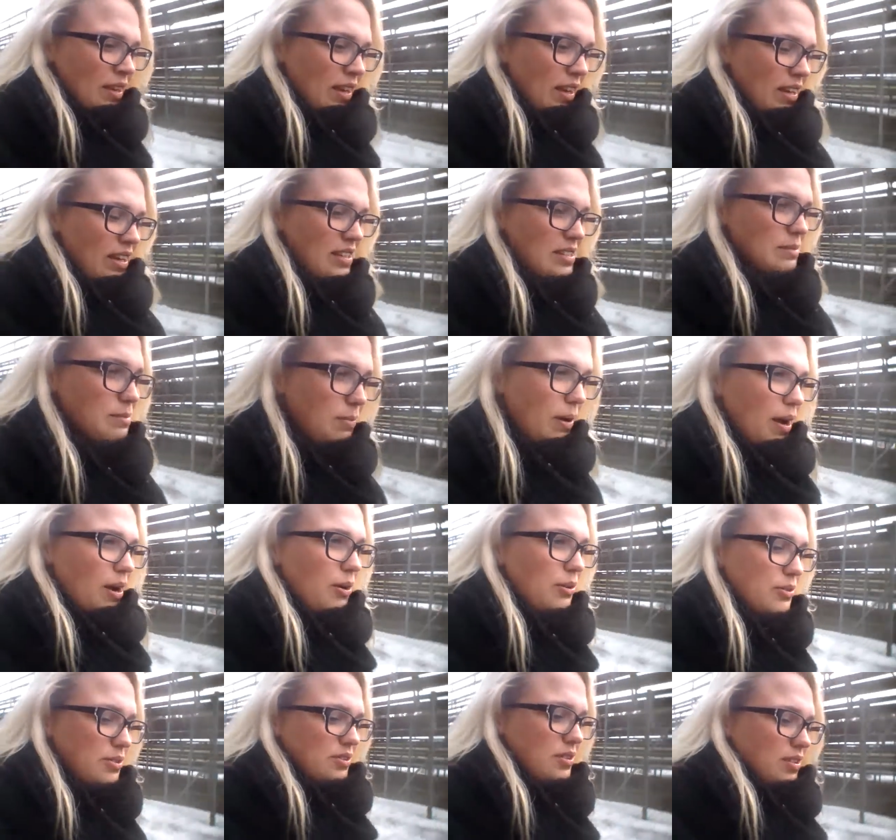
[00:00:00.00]
And that's
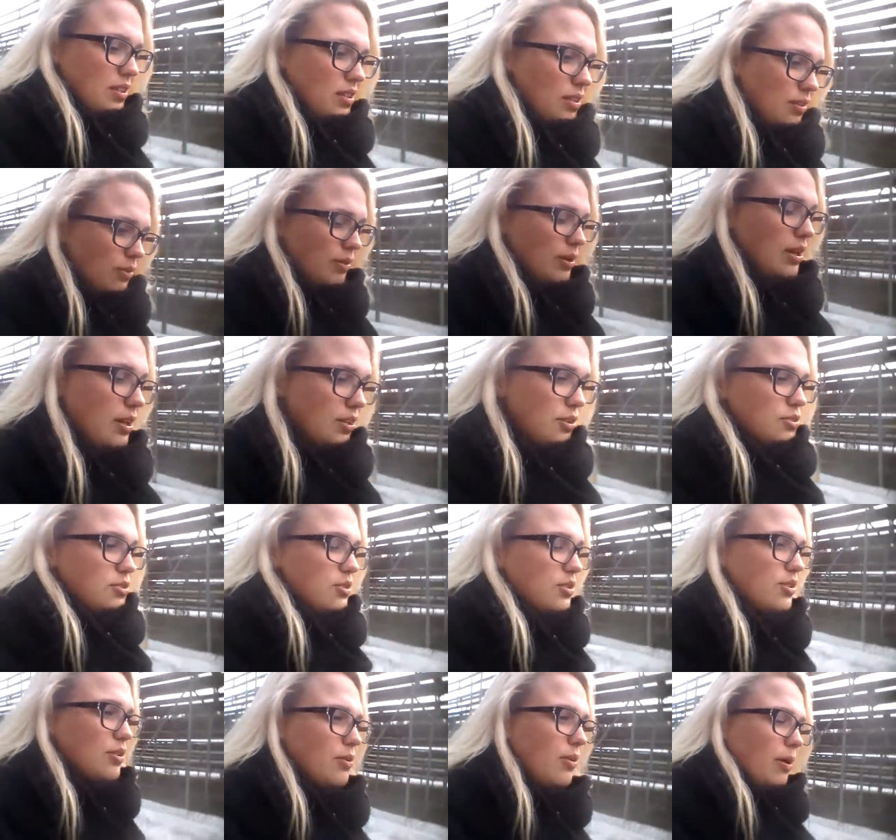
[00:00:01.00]
about, well, I
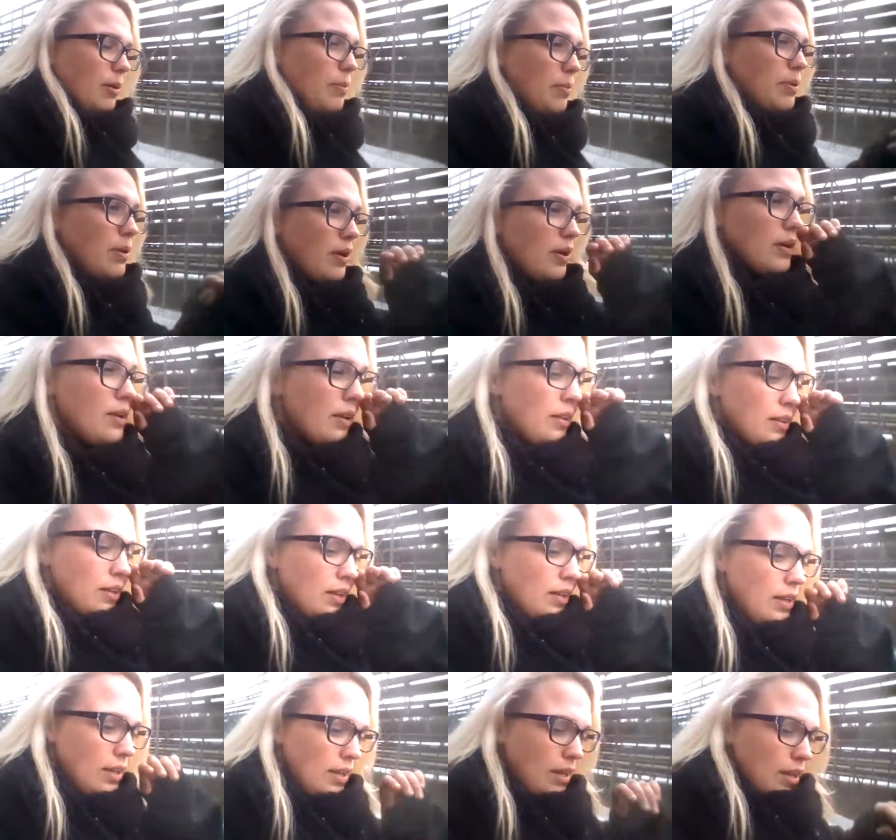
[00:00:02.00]
usually go up
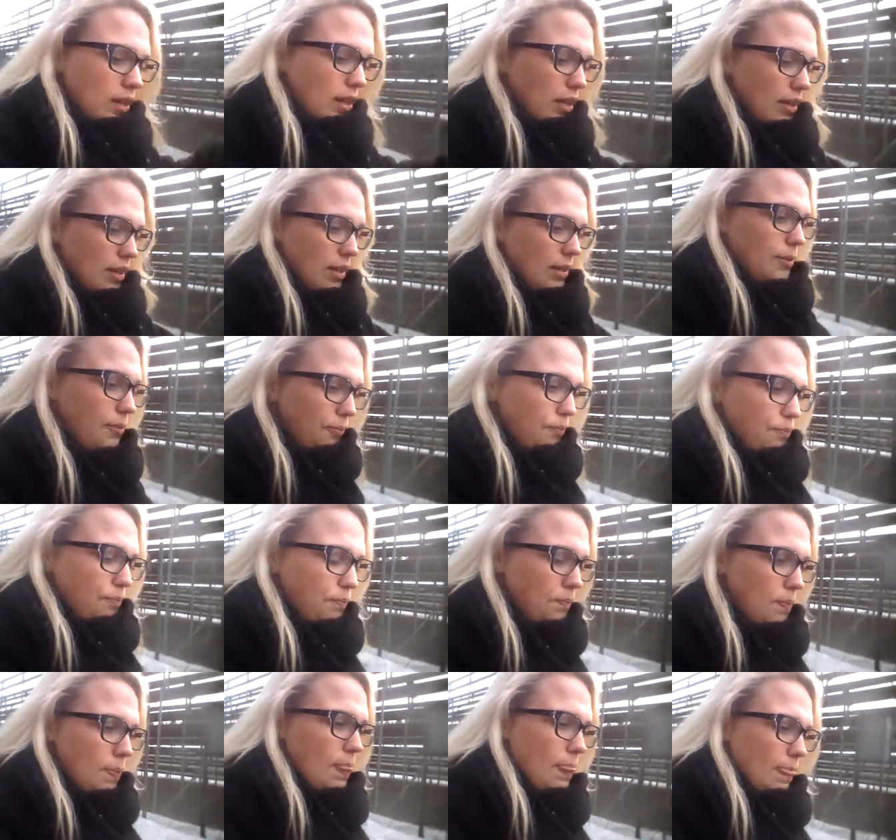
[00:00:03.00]
um,
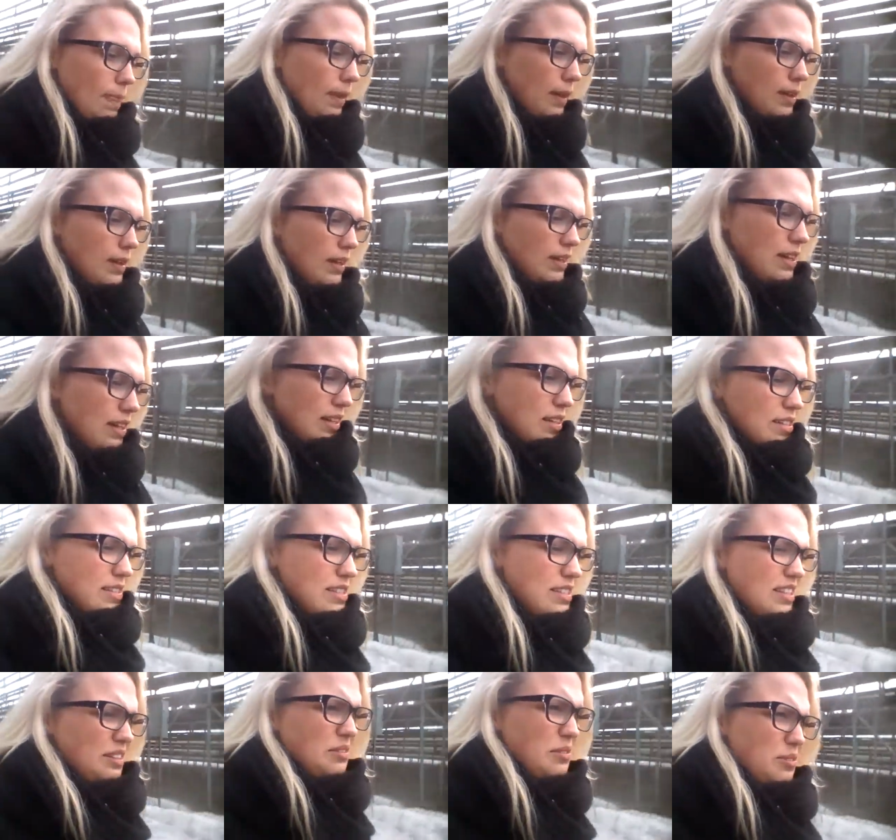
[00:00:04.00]

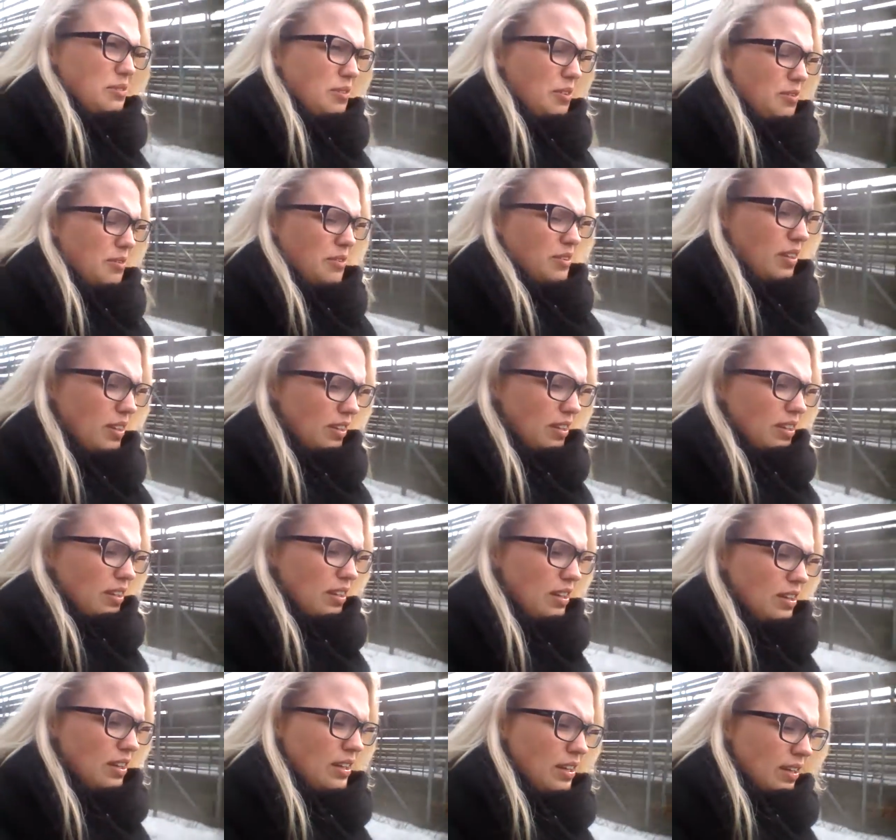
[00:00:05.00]
7.50,
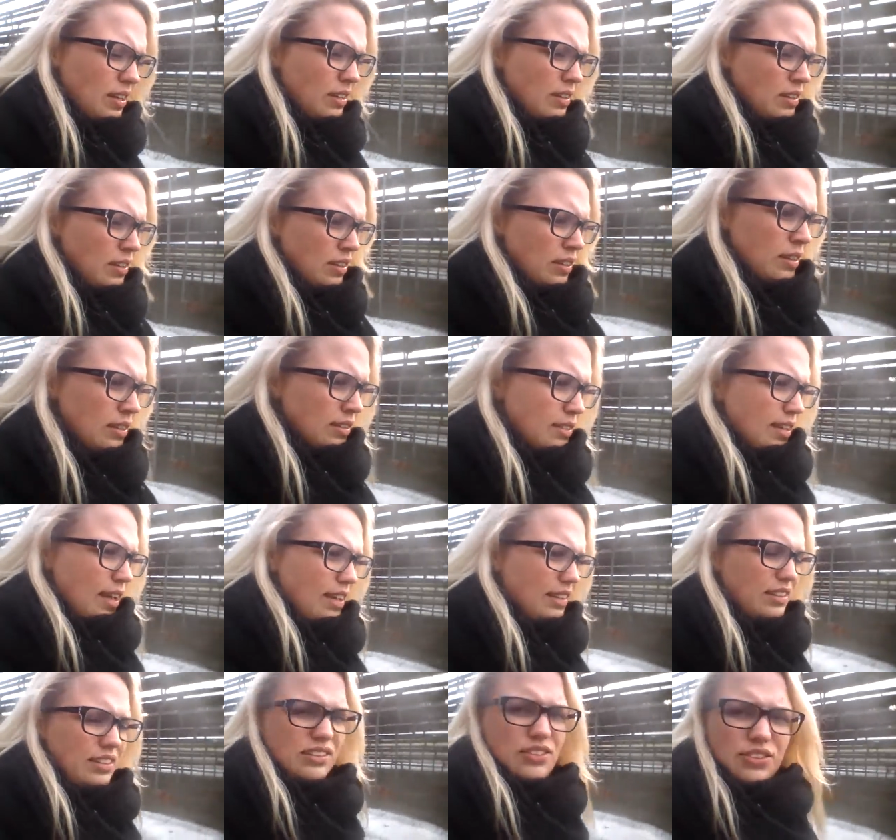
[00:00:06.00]

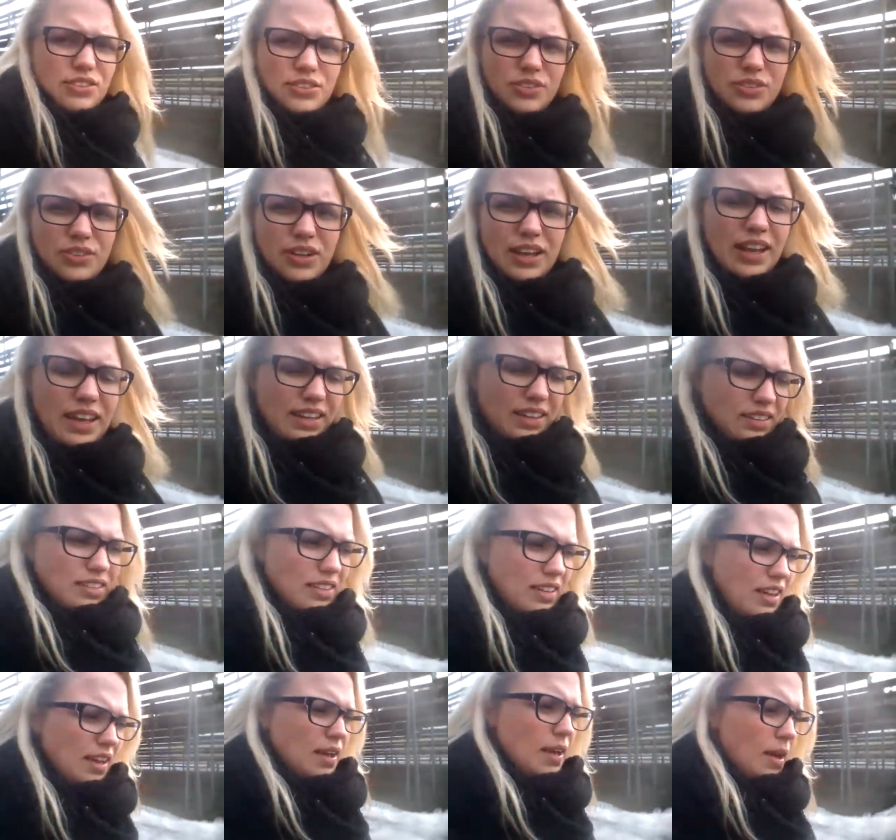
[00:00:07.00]
10 to 8.
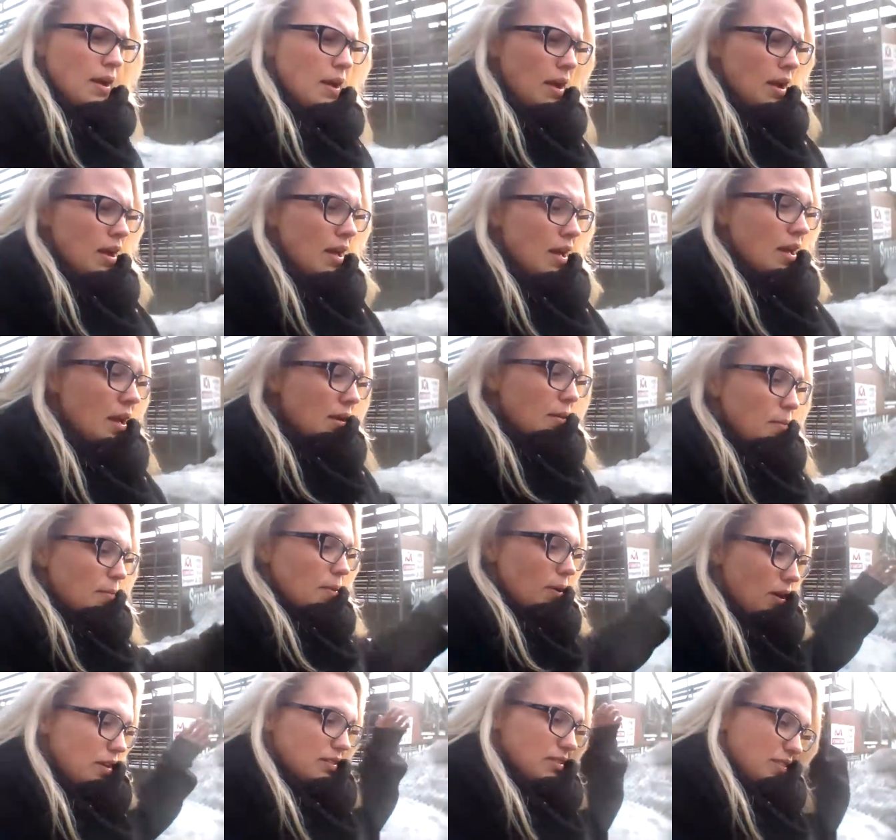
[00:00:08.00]

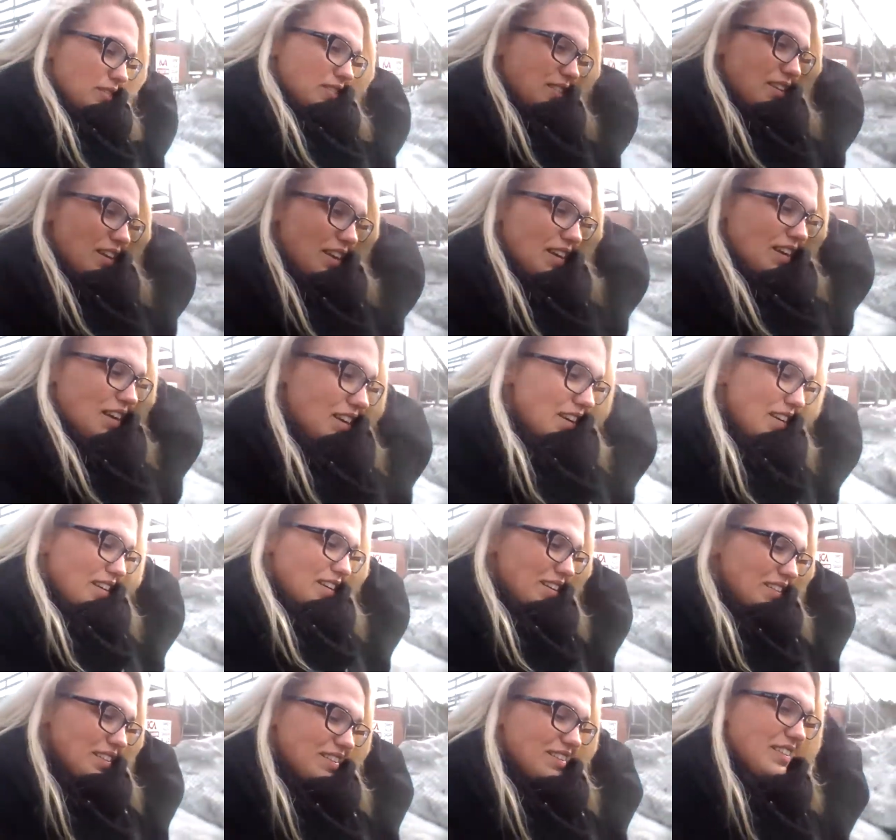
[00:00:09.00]
But, uh,
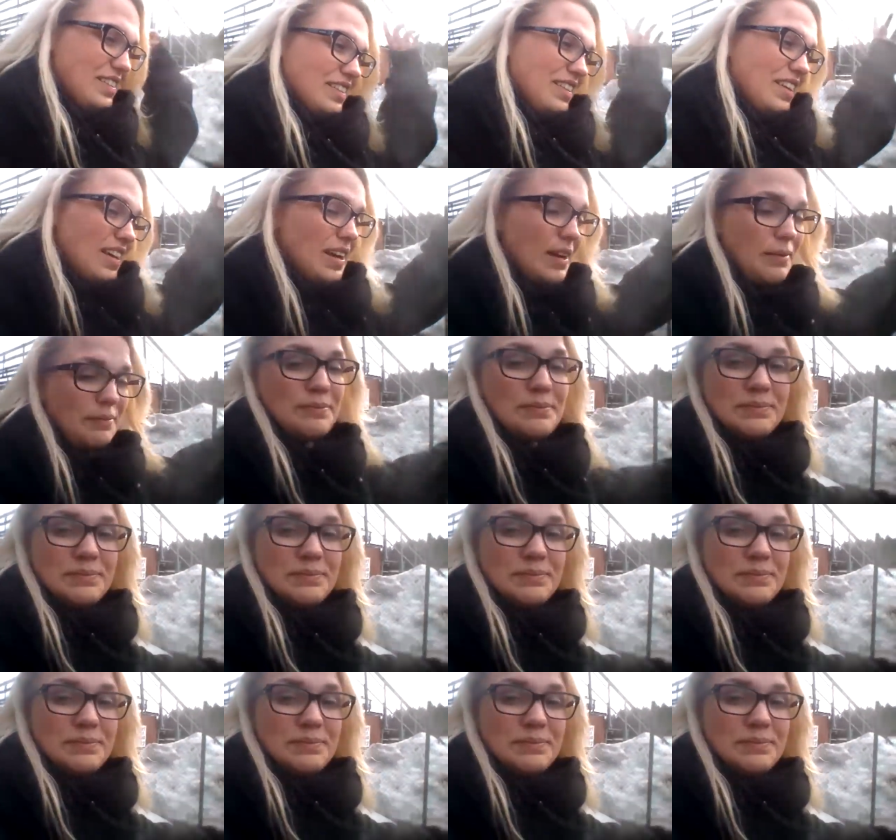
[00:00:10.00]
yeah,